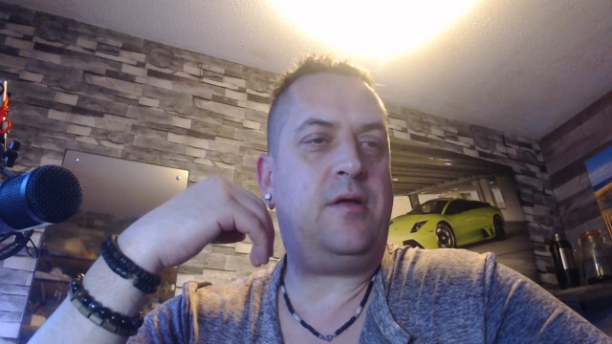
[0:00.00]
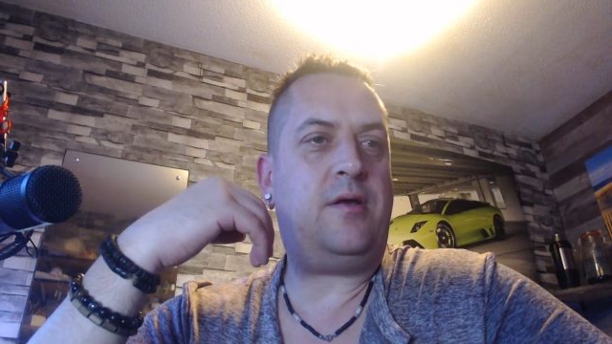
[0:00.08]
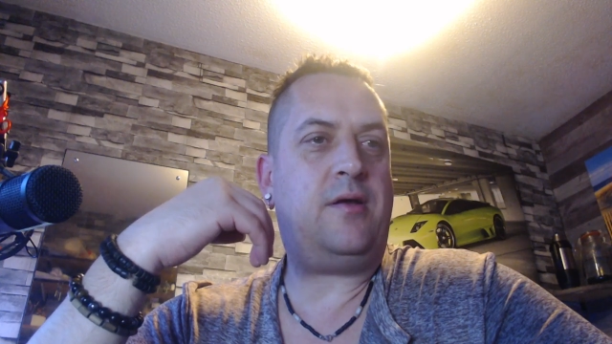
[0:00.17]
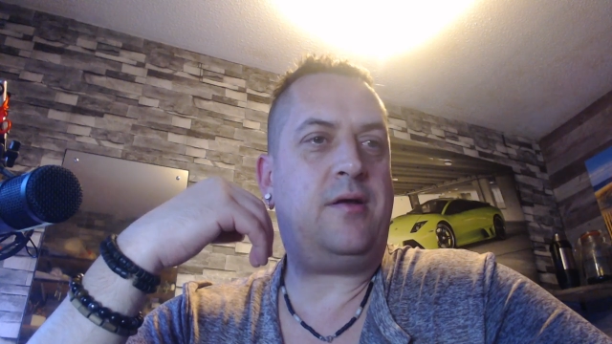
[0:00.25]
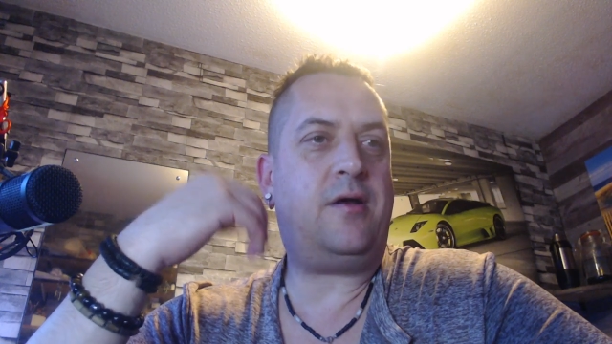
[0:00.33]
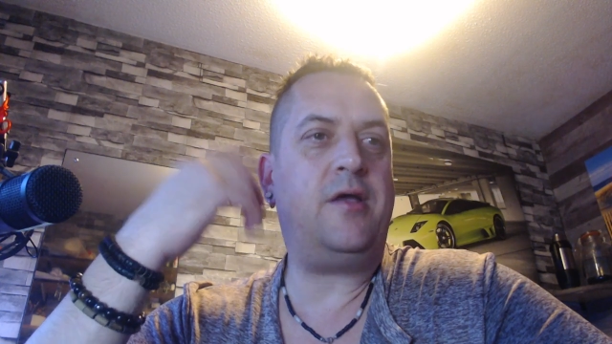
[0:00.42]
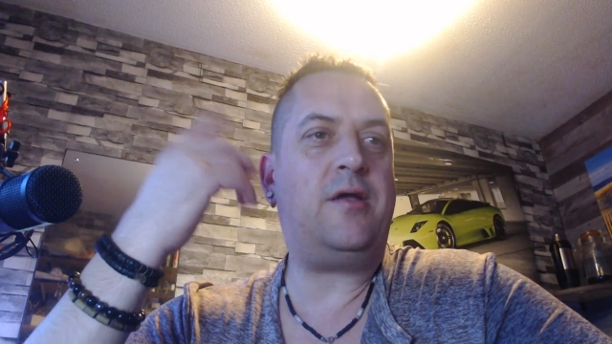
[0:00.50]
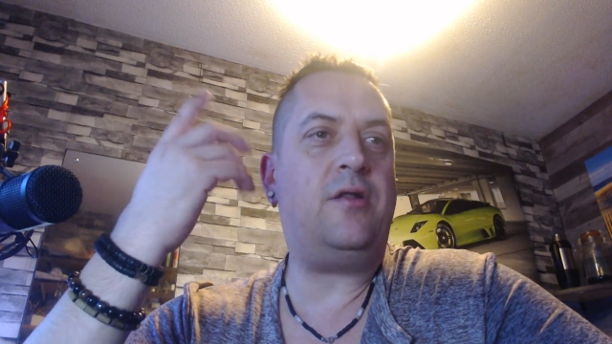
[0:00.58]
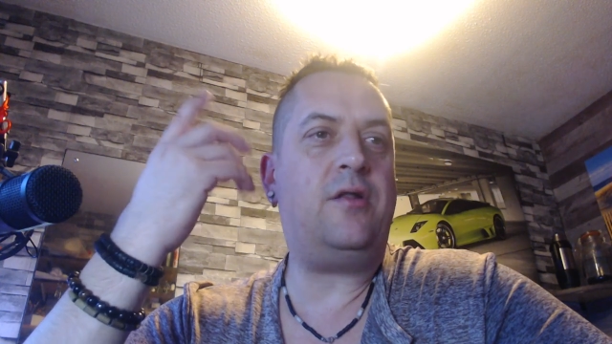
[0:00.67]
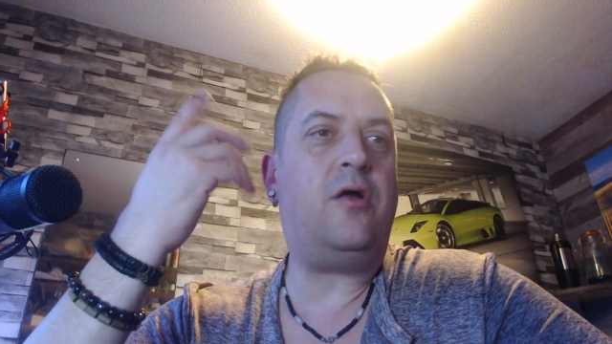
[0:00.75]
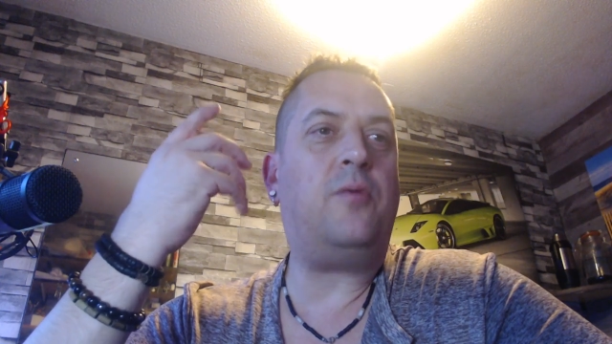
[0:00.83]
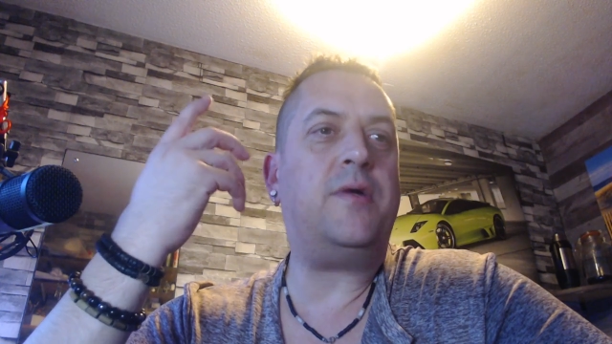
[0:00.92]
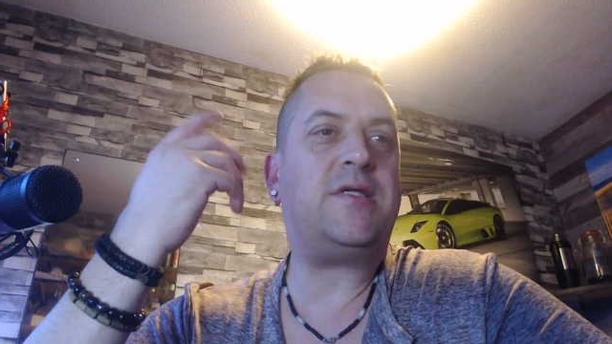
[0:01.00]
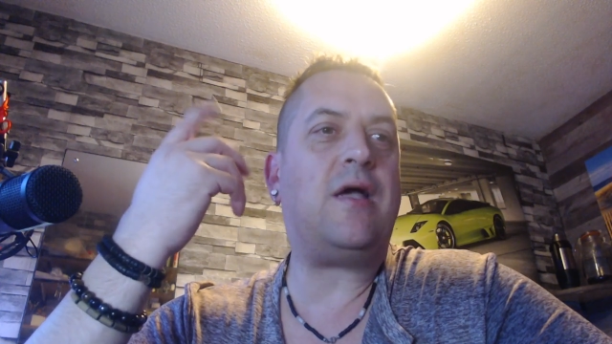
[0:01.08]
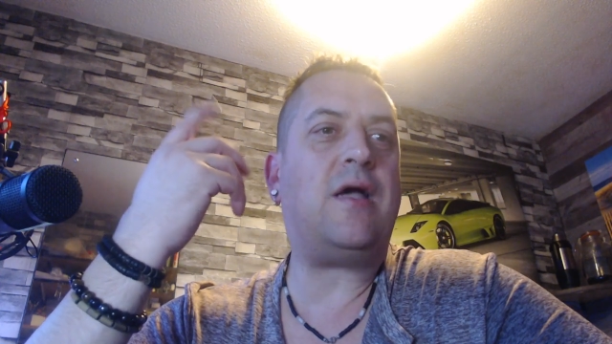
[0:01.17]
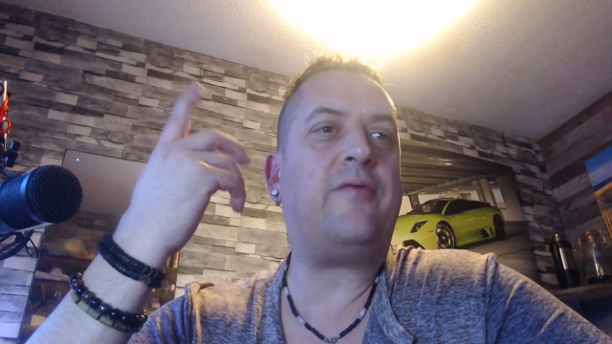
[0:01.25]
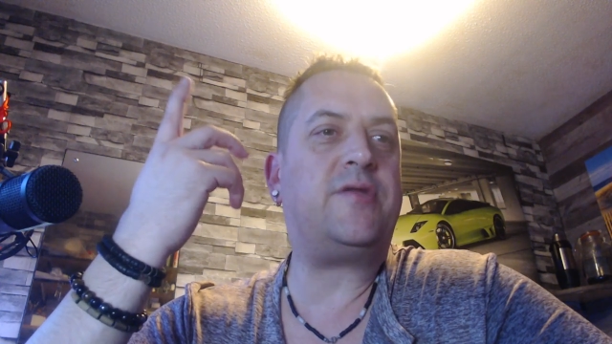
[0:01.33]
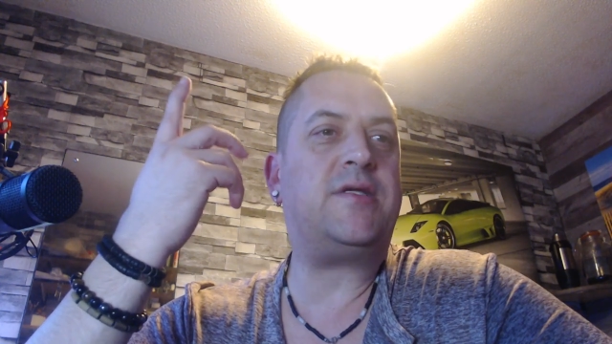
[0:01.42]
I can lull myself
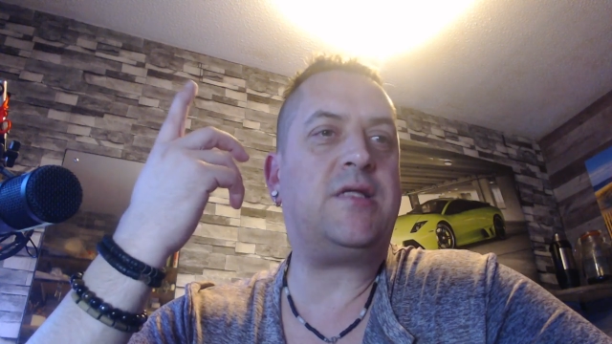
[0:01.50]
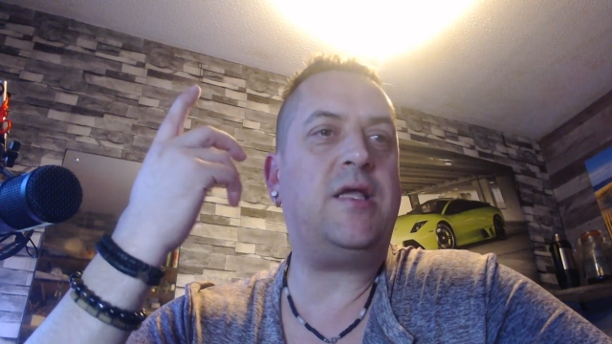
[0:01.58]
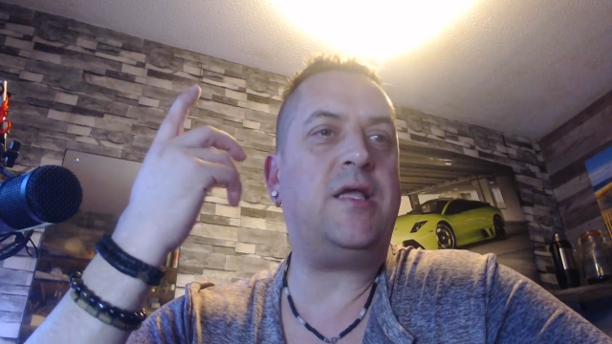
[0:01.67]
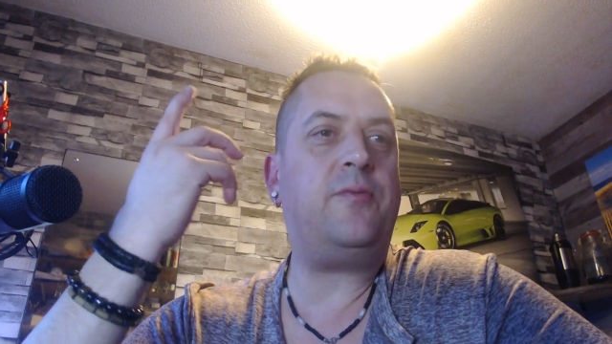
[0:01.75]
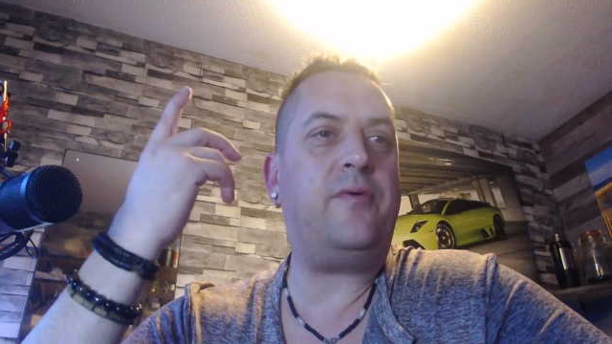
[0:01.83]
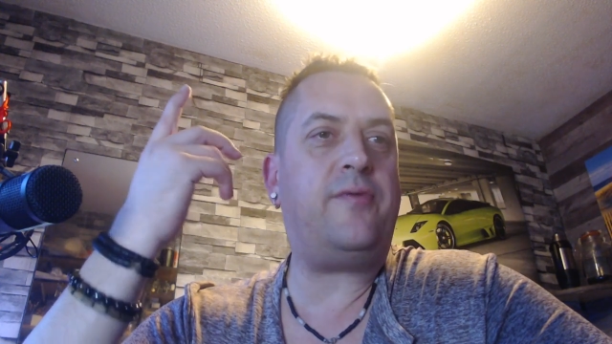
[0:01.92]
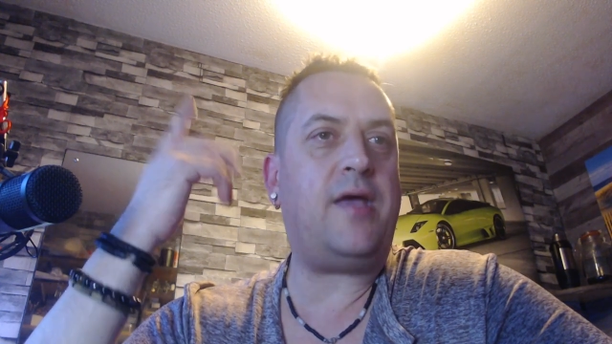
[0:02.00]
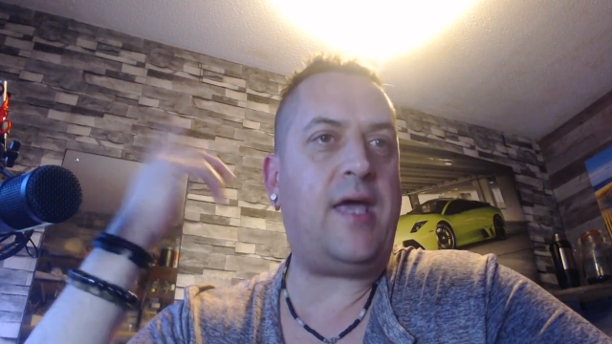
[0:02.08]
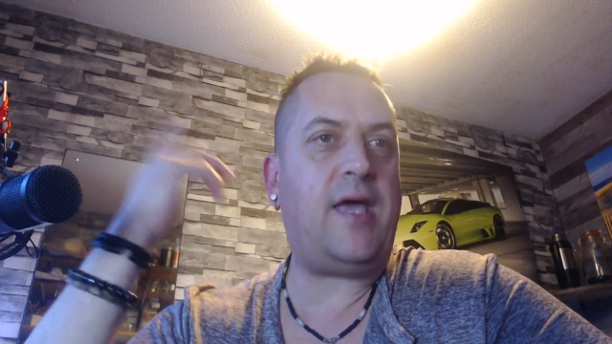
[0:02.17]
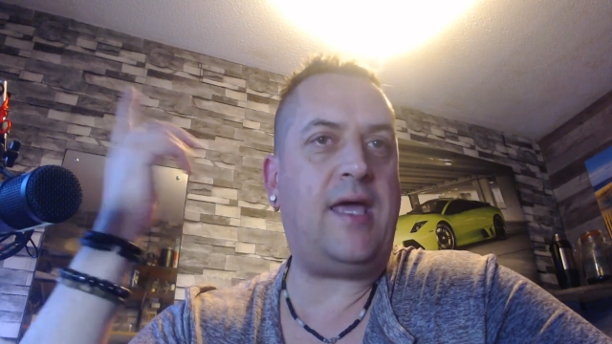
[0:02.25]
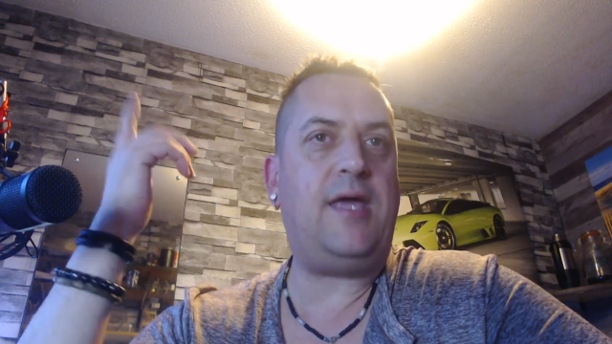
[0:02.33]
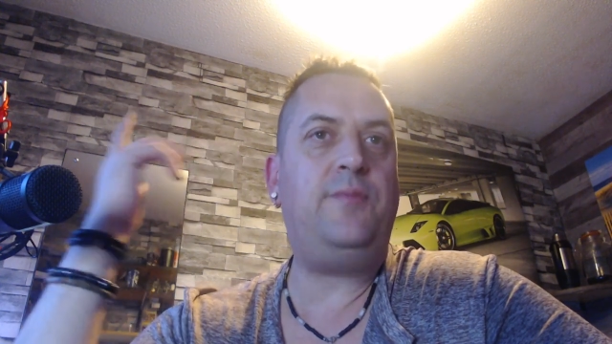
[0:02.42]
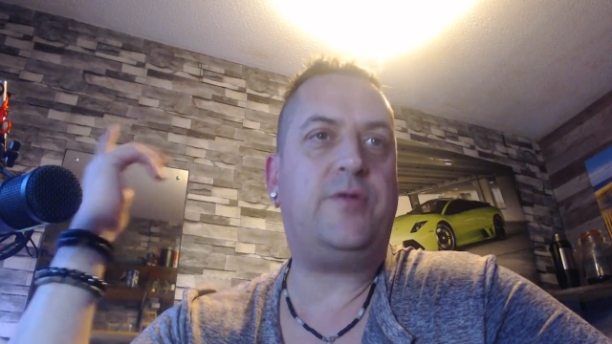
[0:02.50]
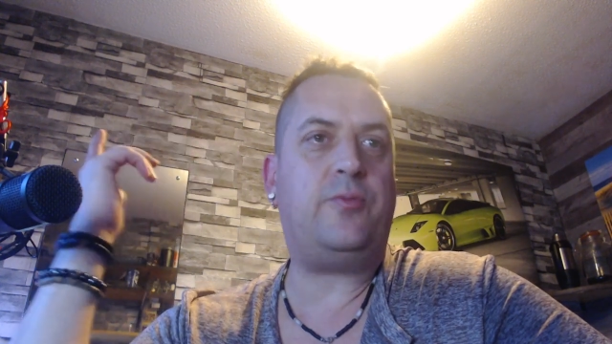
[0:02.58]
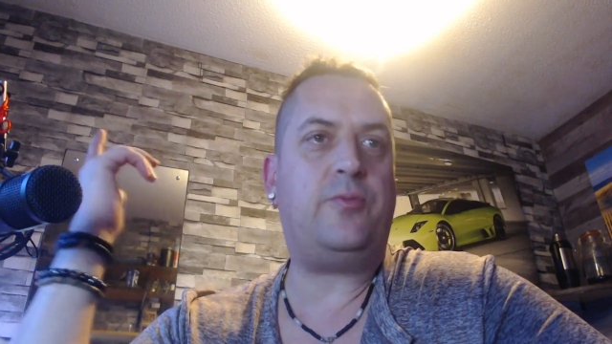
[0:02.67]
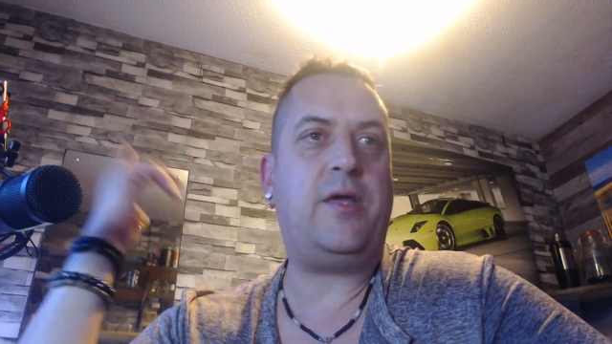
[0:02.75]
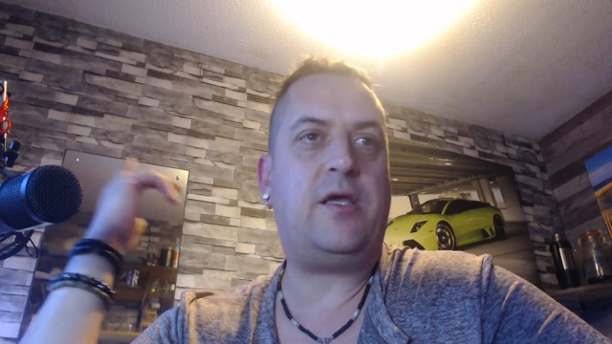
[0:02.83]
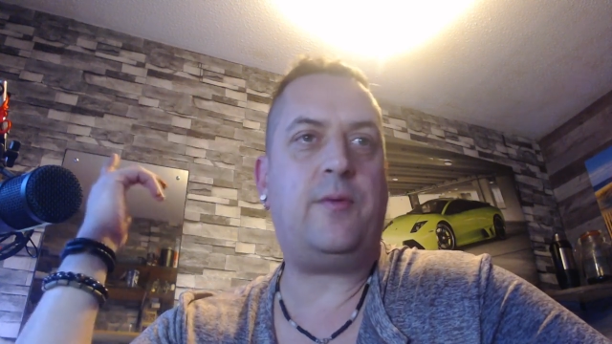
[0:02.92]
to sleep with an aim to wake
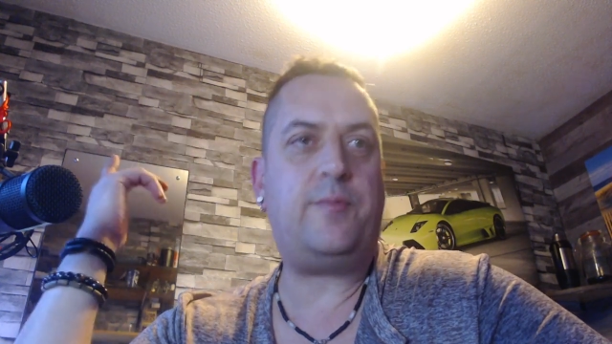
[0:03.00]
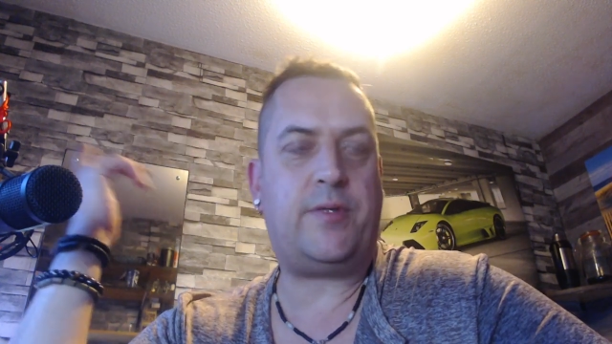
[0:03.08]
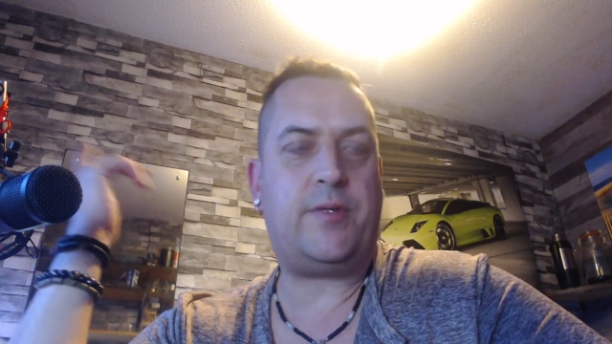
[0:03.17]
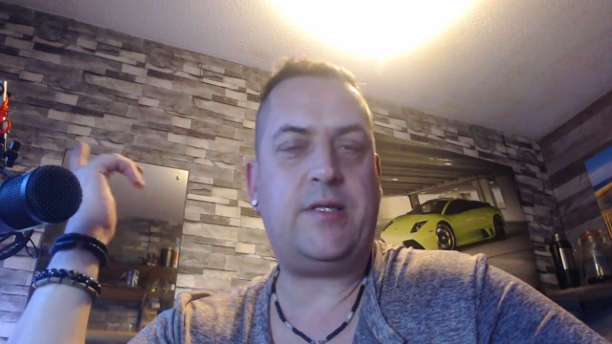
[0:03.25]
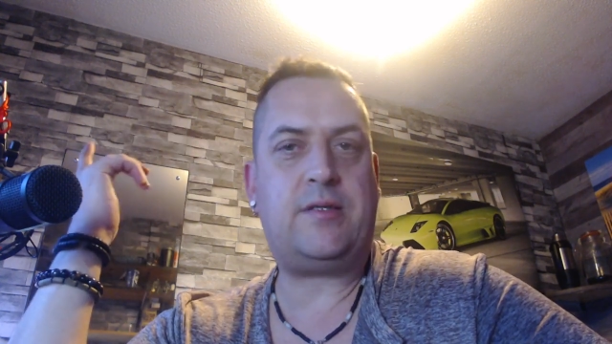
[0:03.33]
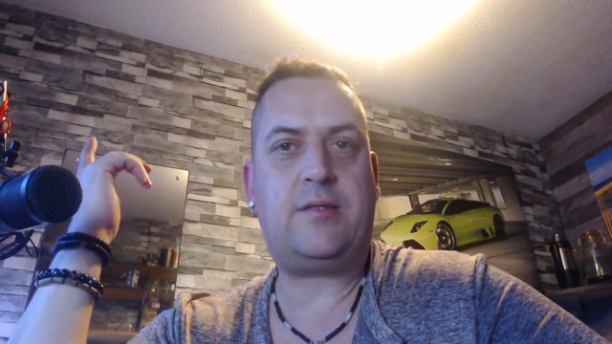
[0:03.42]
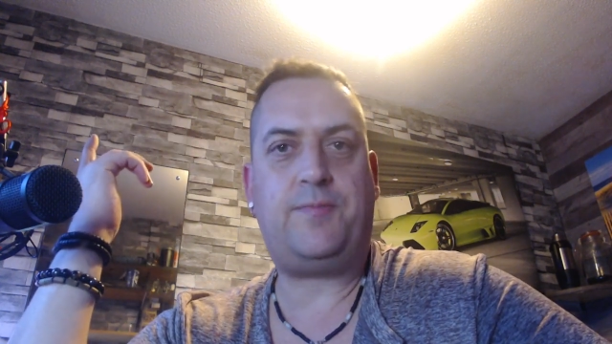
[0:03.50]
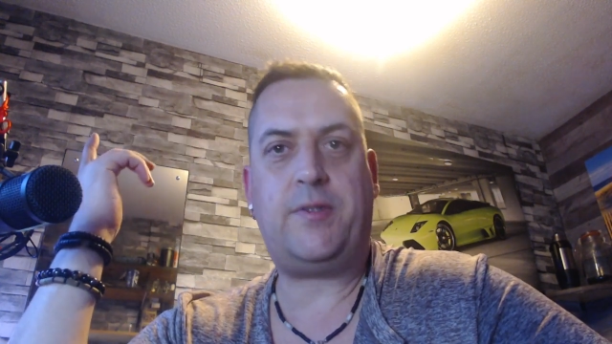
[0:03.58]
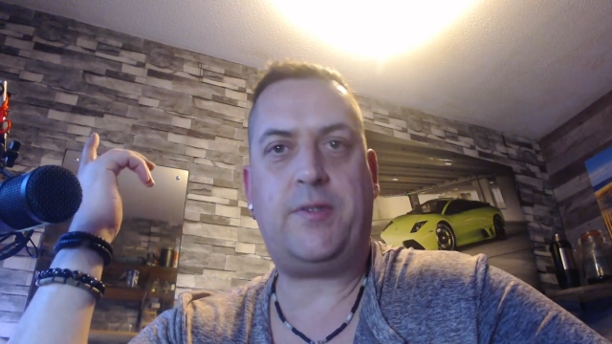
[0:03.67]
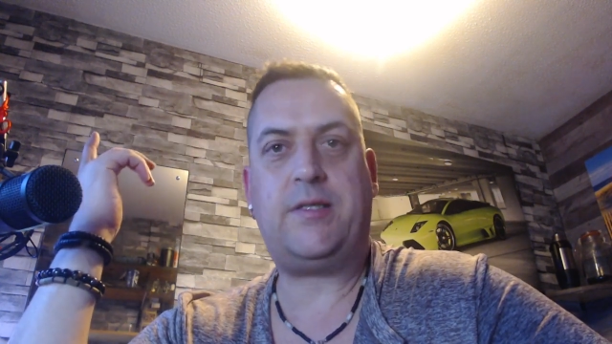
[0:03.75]
up at